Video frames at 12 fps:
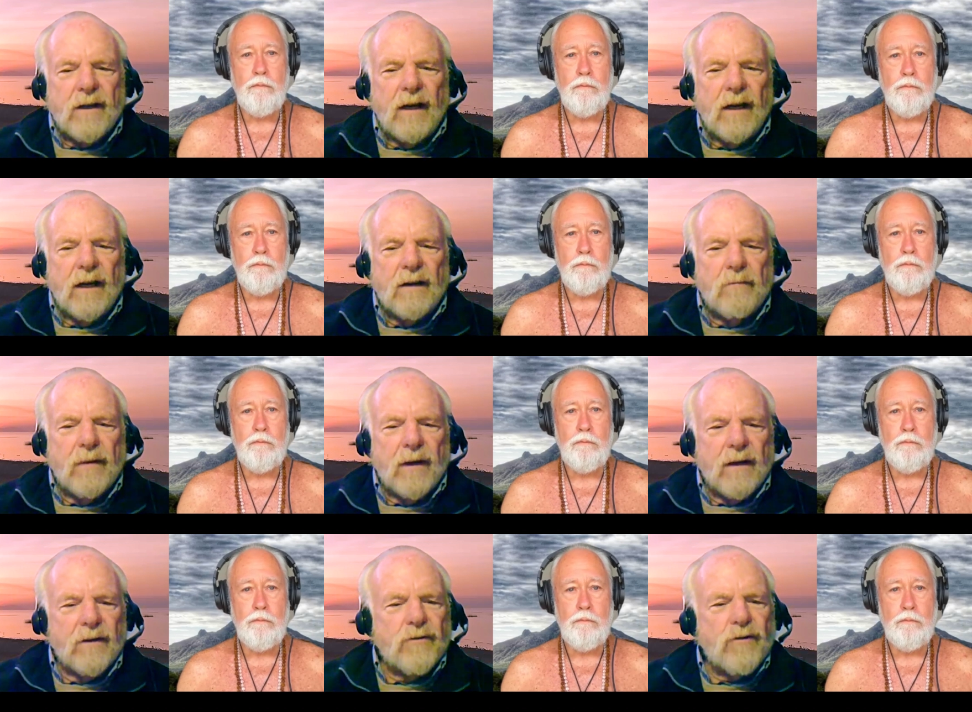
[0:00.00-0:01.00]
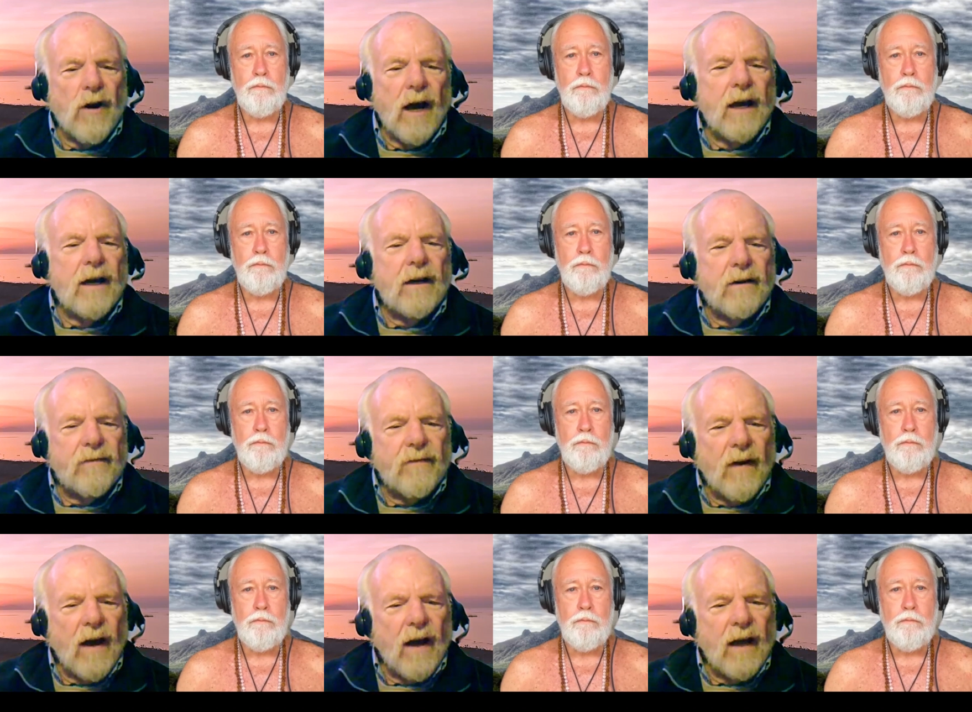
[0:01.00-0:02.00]
Speaker 1: he had been trying to
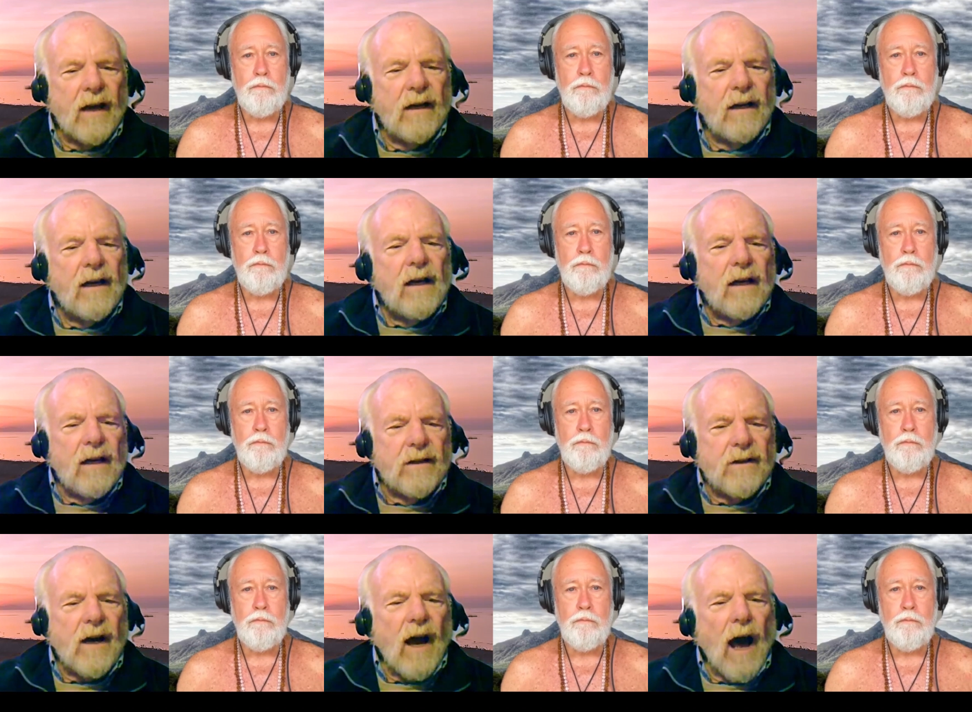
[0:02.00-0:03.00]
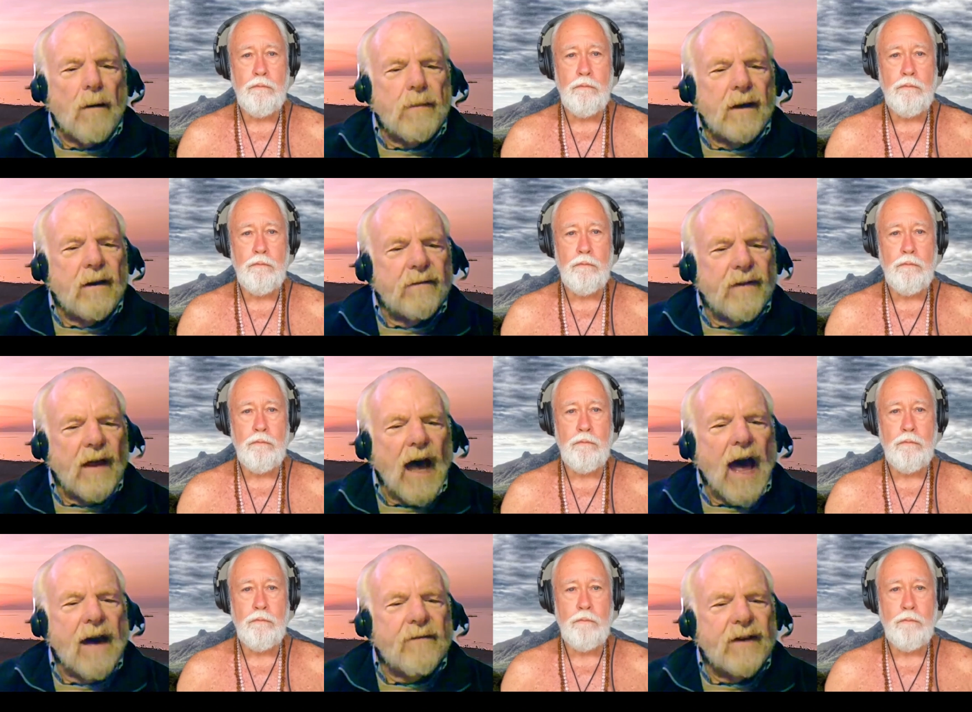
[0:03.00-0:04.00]
find is a copy of the
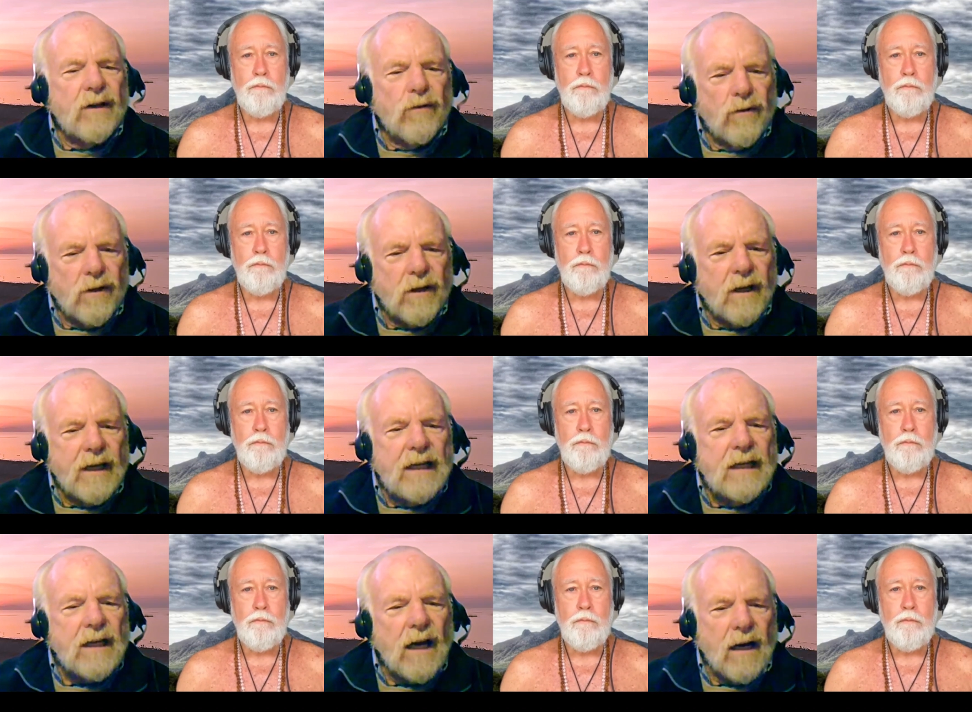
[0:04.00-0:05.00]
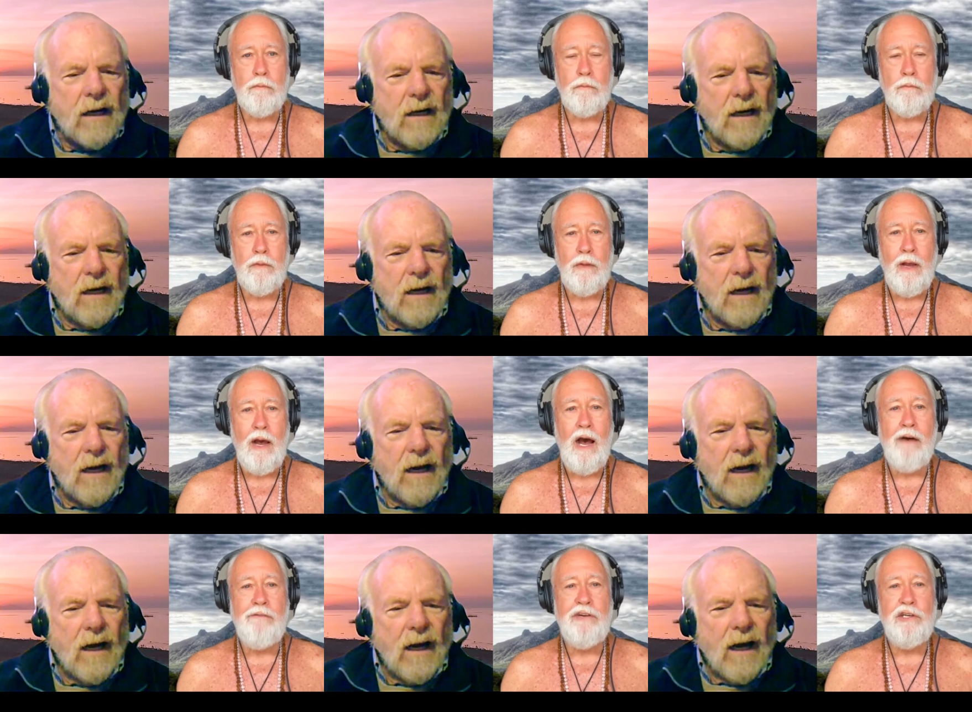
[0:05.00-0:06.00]
Avadhuta Gita.
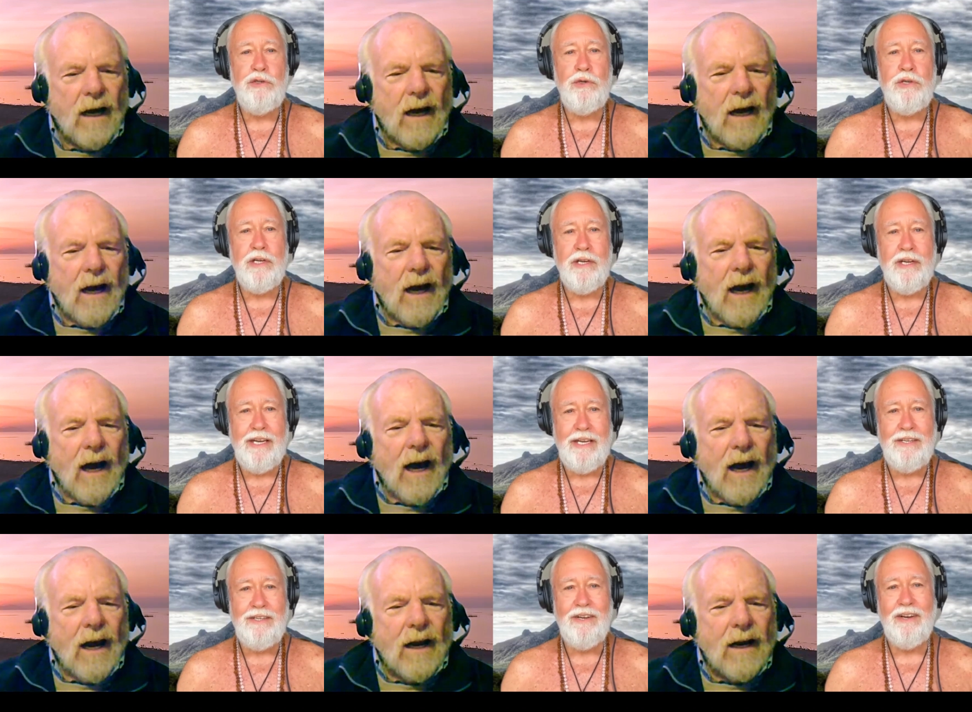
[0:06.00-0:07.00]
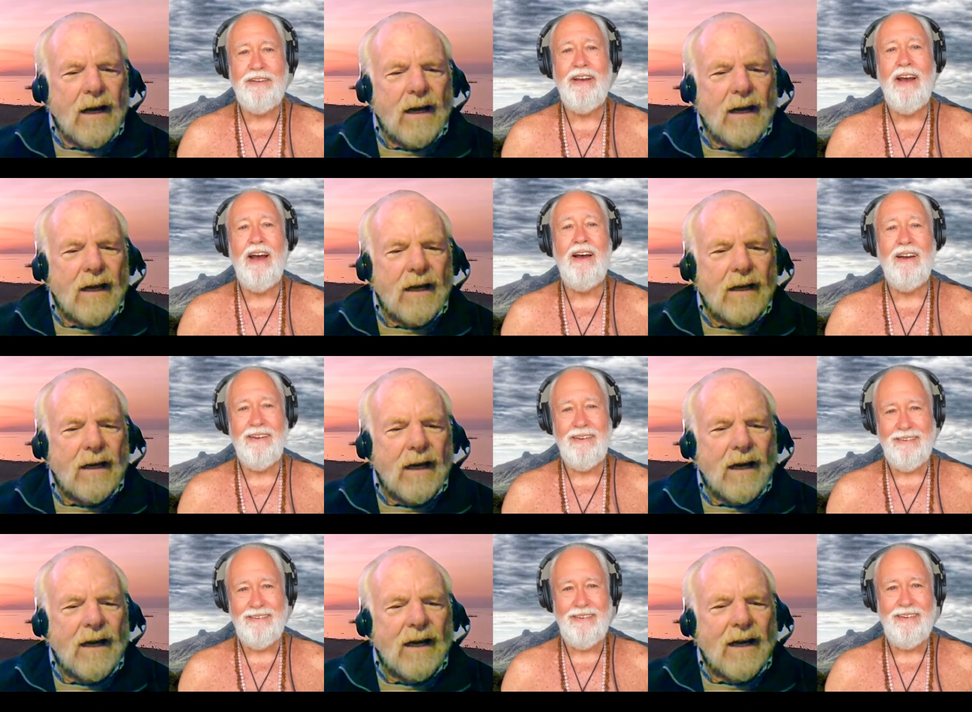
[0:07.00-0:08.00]
Speaker 2: Avadhuta Gita, yeah.
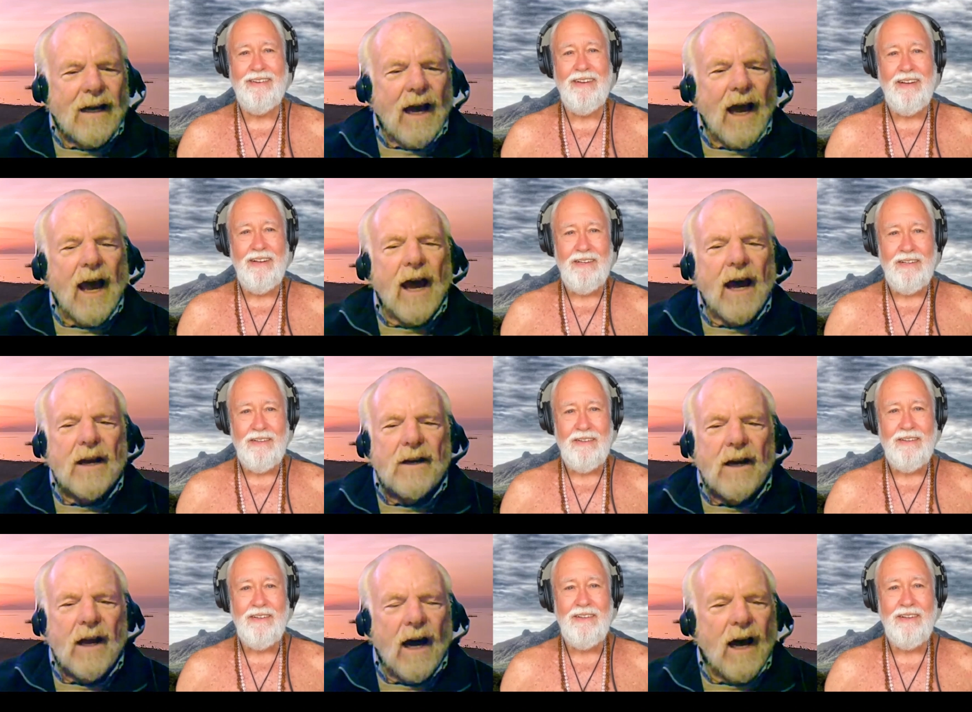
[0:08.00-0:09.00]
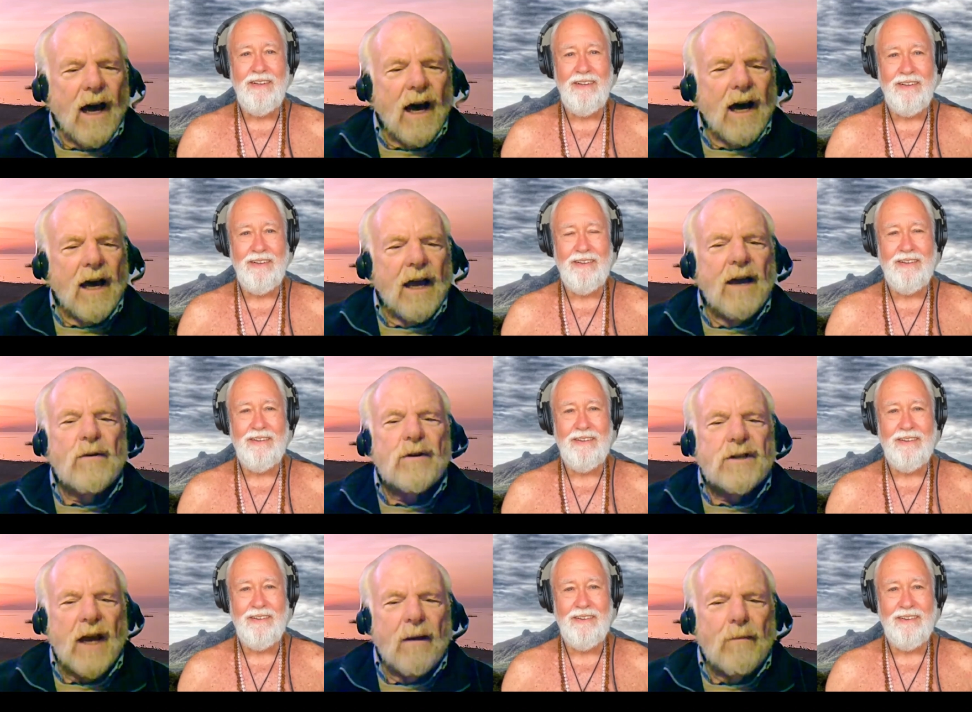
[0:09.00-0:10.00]
Speaker 1: And uh, he
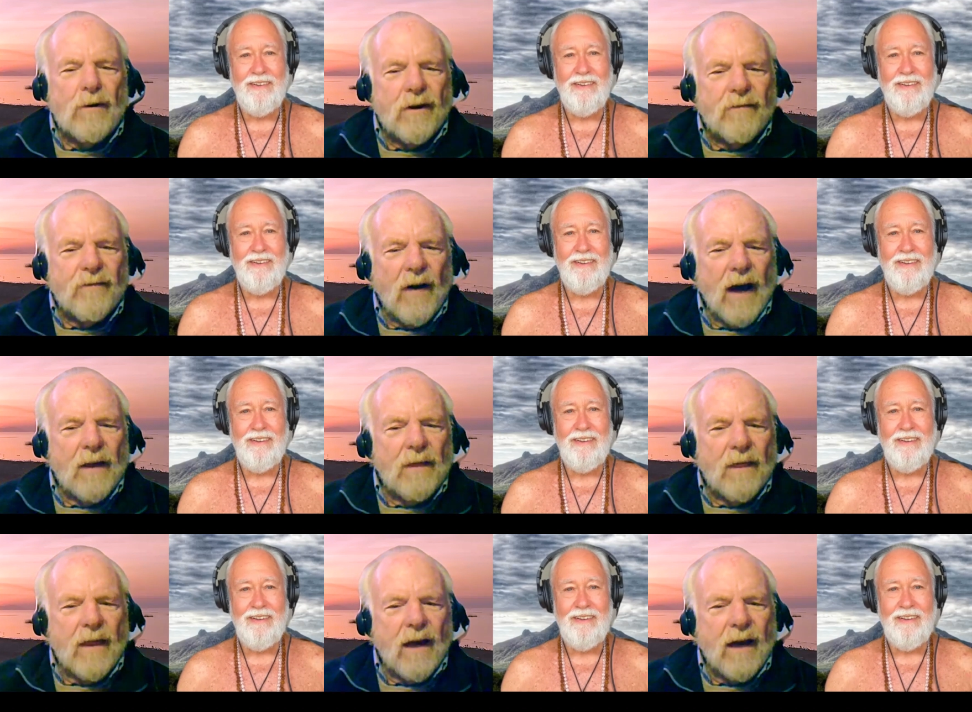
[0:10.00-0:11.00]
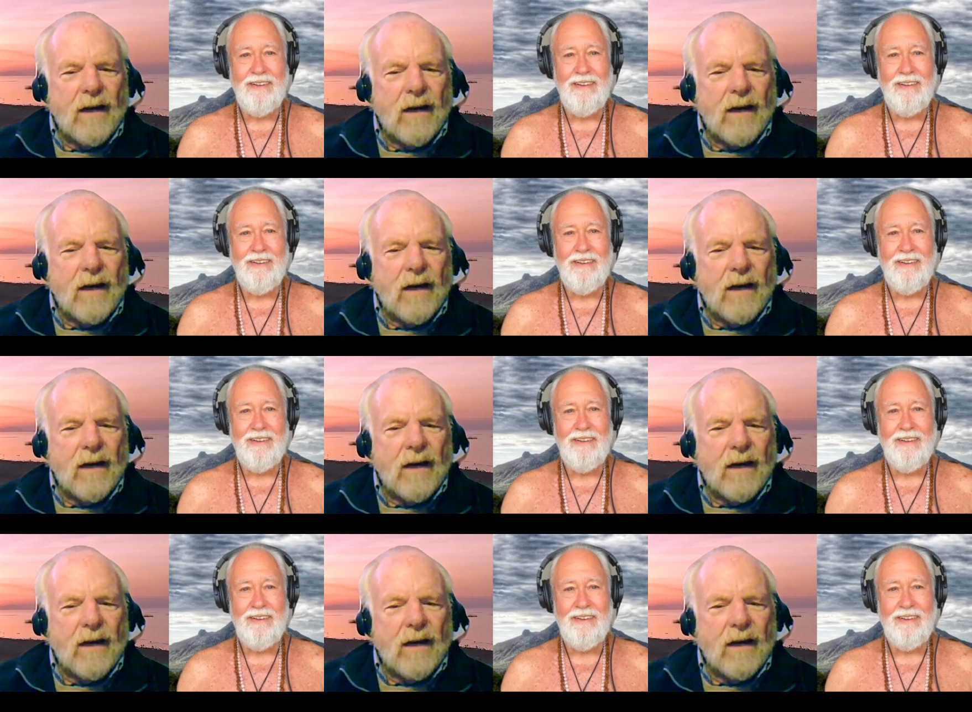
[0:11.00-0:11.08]
was able to find that